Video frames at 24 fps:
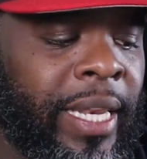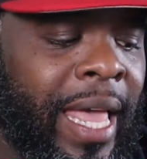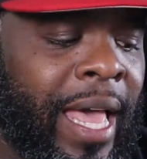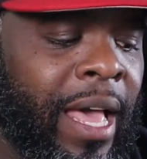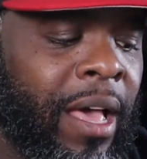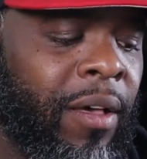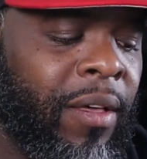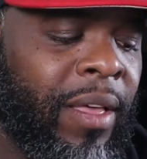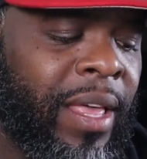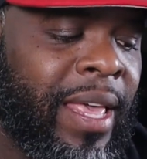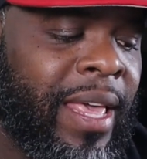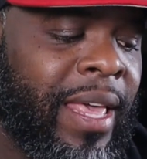
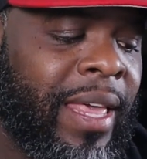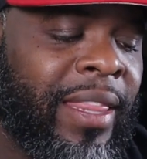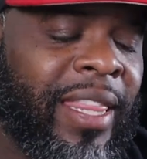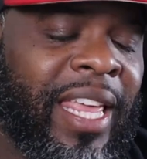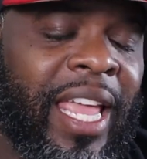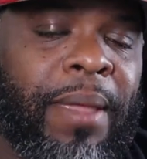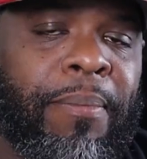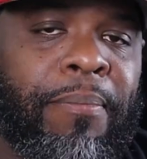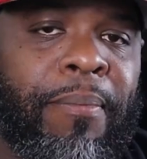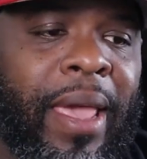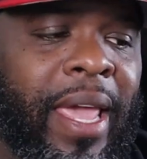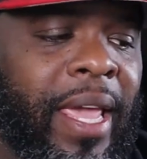Now,
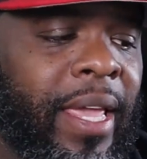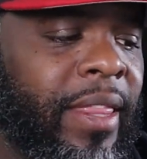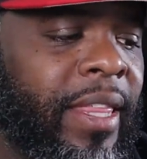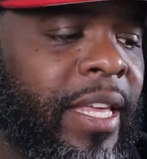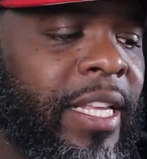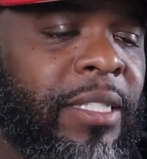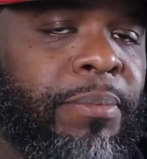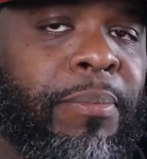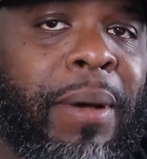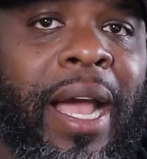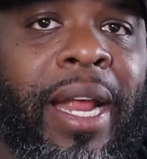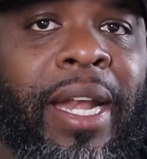they make
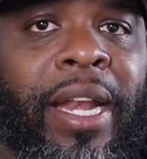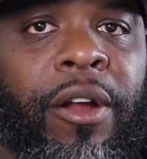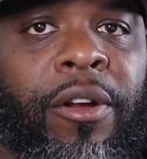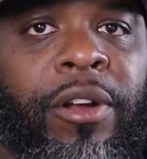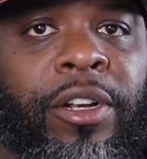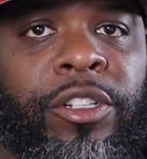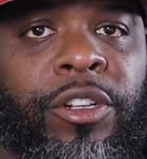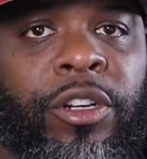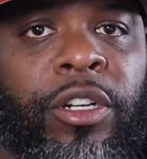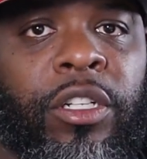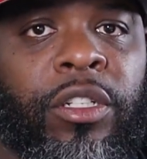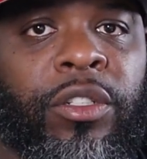these
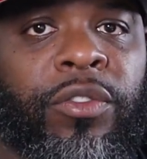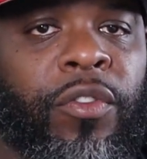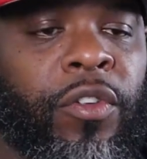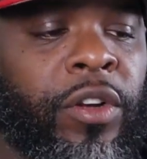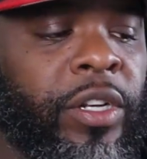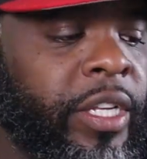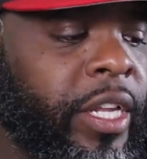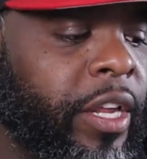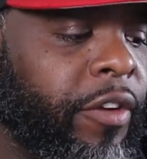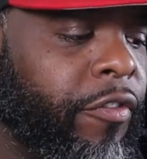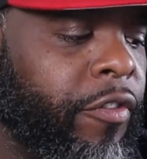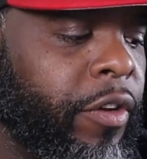binary triggers for
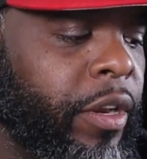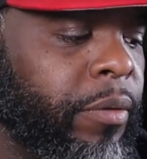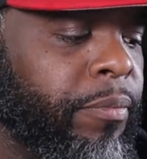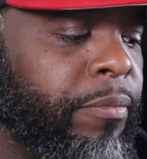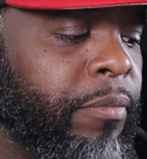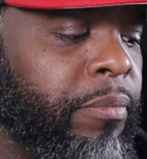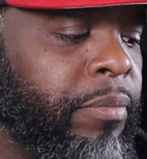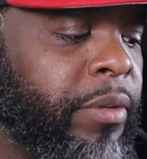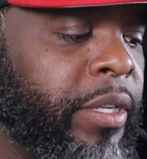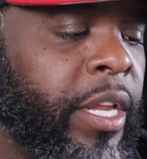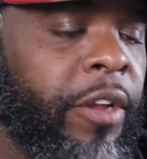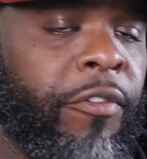
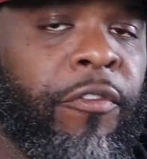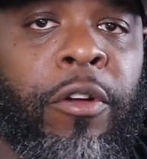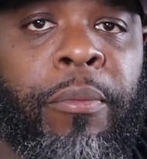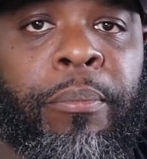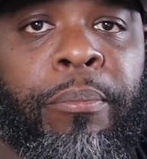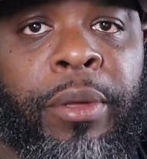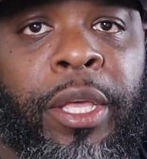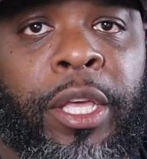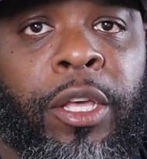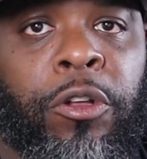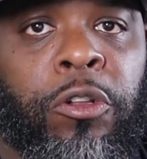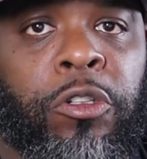
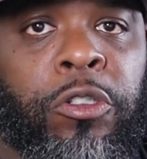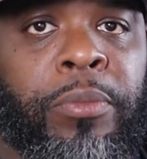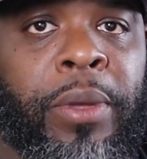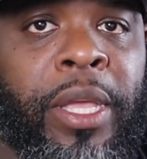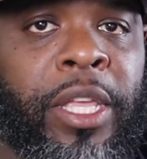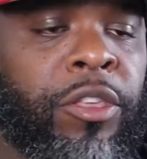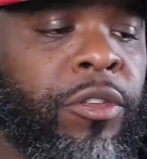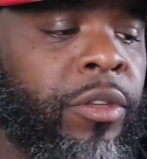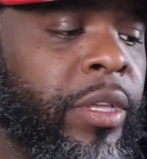different builds, man.